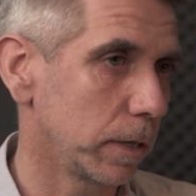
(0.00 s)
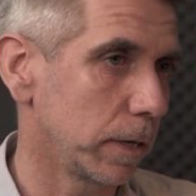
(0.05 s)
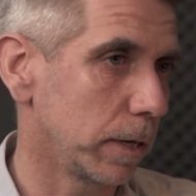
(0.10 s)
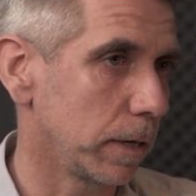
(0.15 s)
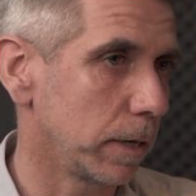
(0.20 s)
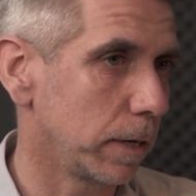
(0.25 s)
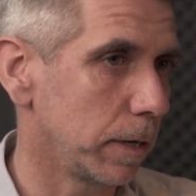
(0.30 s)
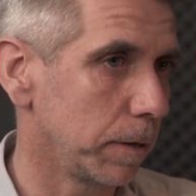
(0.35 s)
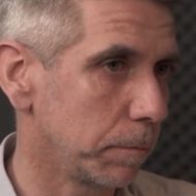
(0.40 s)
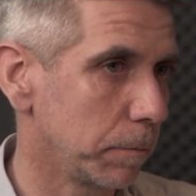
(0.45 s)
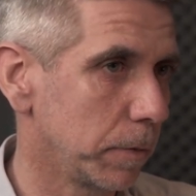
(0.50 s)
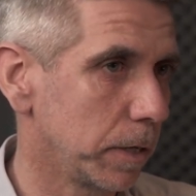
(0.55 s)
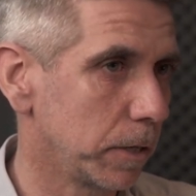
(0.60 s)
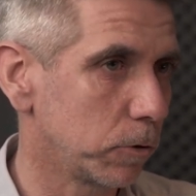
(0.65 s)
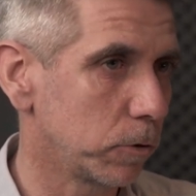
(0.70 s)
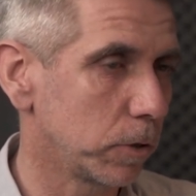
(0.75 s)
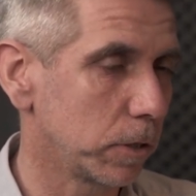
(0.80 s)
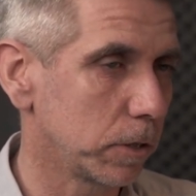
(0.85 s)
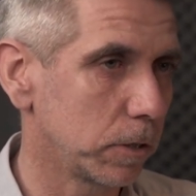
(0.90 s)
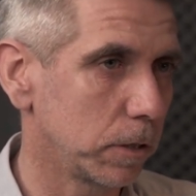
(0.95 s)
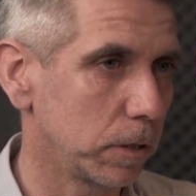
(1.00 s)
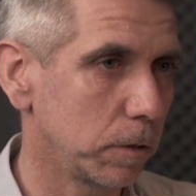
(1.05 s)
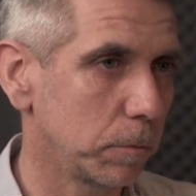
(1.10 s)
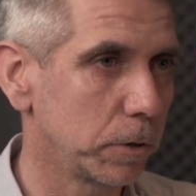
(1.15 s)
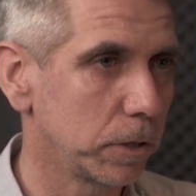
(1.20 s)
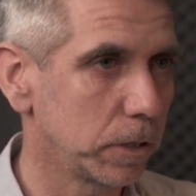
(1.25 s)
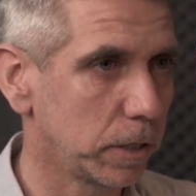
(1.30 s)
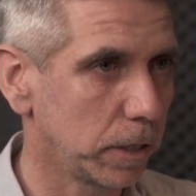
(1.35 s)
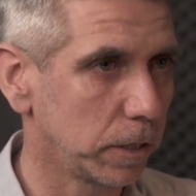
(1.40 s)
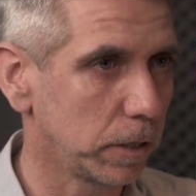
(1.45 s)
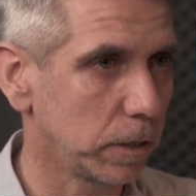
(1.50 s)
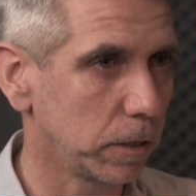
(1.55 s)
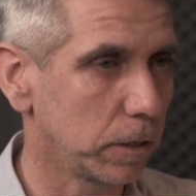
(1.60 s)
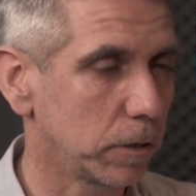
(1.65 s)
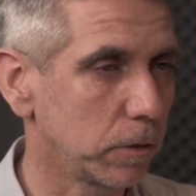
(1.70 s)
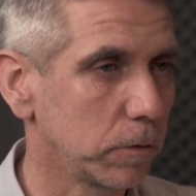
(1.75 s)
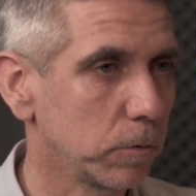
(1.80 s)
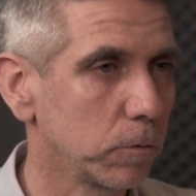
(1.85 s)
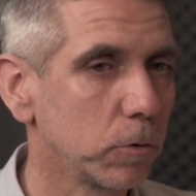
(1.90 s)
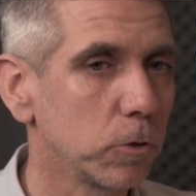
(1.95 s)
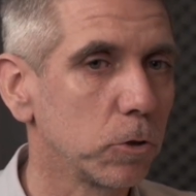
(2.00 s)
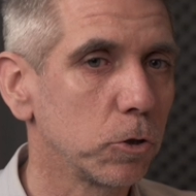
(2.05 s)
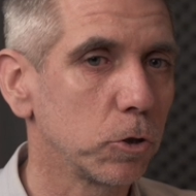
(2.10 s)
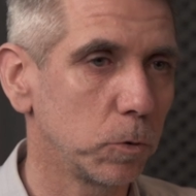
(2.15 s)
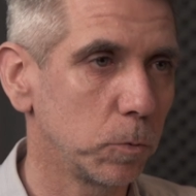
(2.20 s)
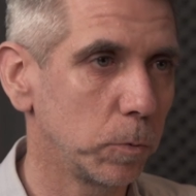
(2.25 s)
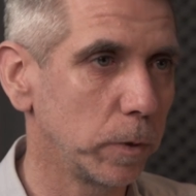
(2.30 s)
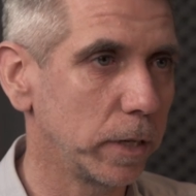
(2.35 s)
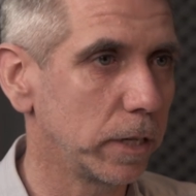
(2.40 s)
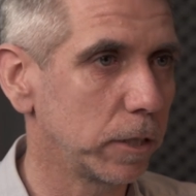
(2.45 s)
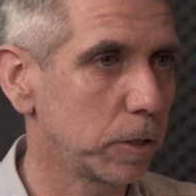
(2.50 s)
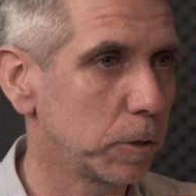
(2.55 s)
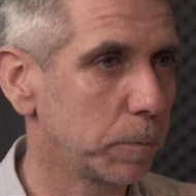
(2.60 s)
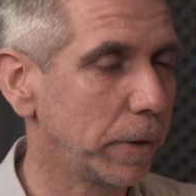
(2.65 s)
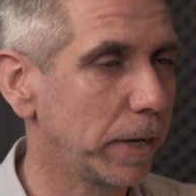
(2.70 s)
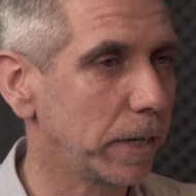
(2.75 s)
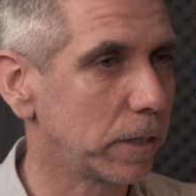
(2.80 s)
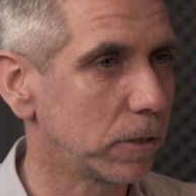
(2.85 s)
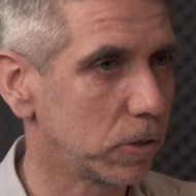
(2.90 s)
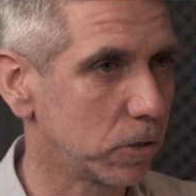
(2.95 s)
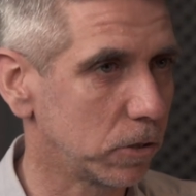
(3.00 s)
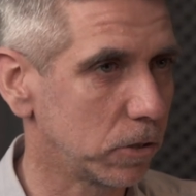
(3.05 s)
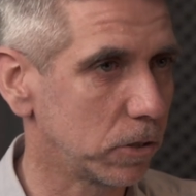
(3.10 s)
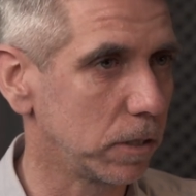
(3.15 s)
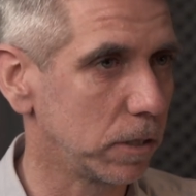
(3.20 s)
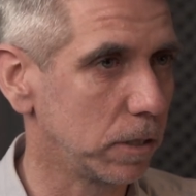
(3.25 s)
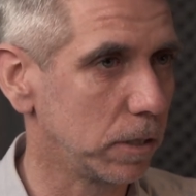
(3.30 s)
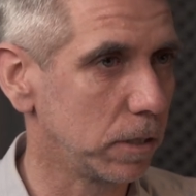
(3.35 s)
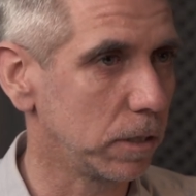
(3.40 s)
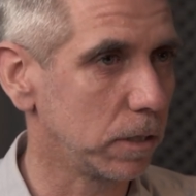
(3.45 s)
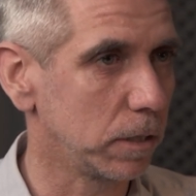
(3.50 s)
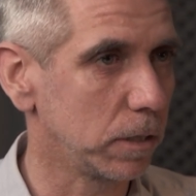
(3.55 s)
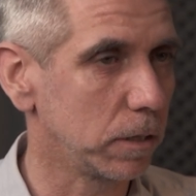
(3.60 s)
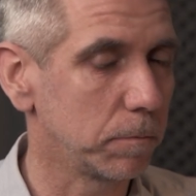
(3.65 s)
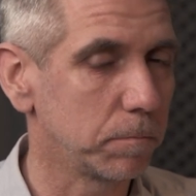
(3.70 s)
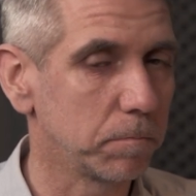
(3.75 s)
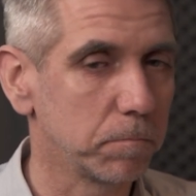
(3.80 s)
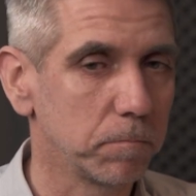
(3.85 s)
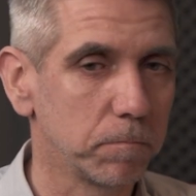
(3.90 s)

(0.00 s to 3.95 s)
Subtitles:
I'm interested in particular, should we expect to see,